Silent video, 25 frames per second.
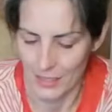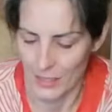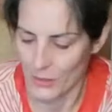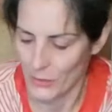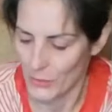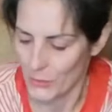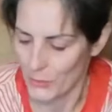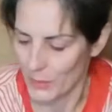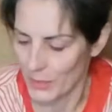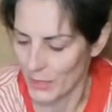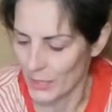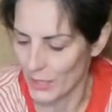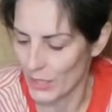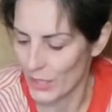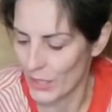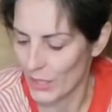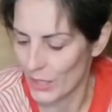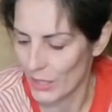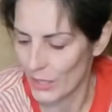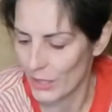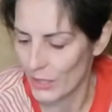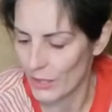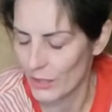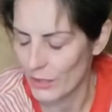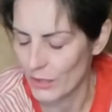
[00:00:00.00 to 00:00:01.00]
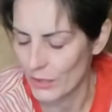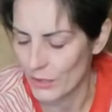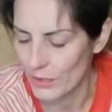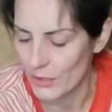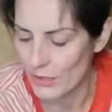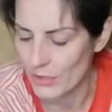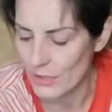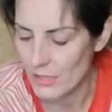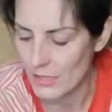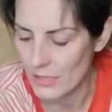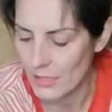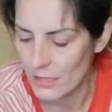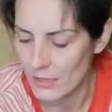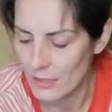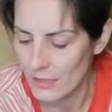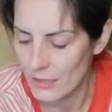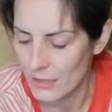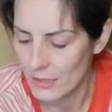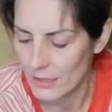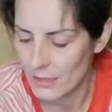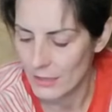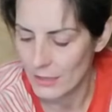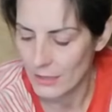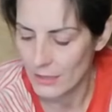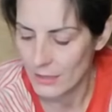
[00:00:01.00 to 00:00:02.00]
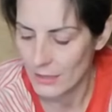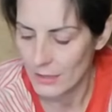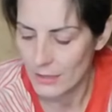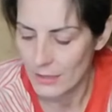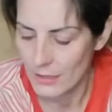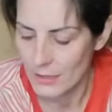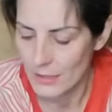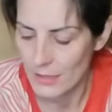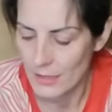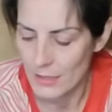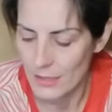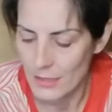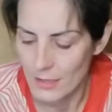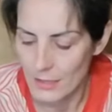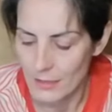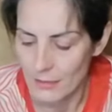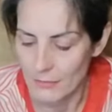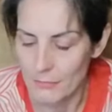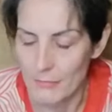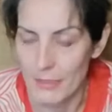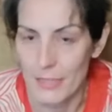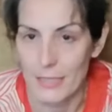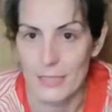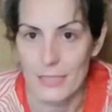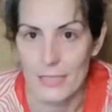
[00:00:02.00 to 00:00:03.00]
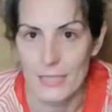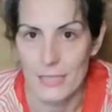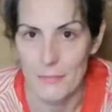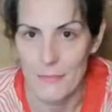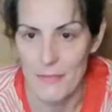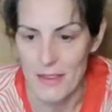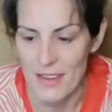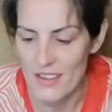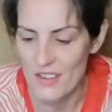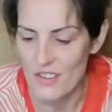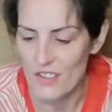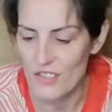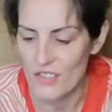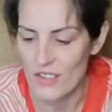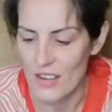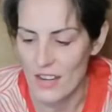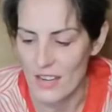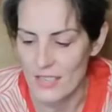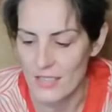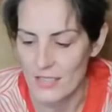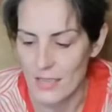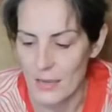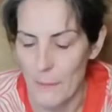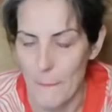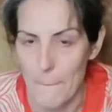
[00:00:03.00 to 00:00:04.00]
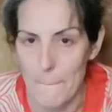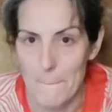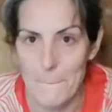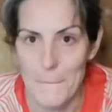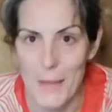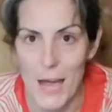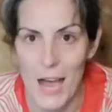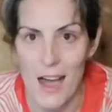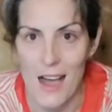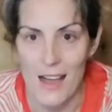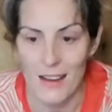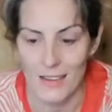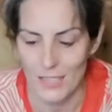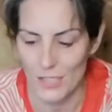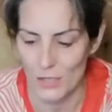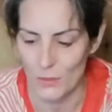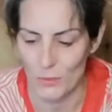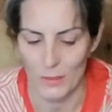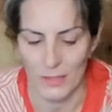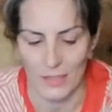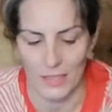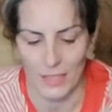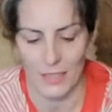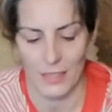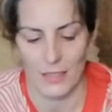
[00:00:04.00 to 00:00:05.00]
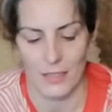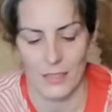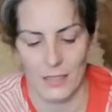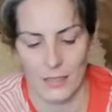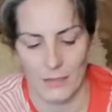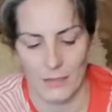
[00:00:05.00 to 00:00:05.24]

we could make some interesting marks with it.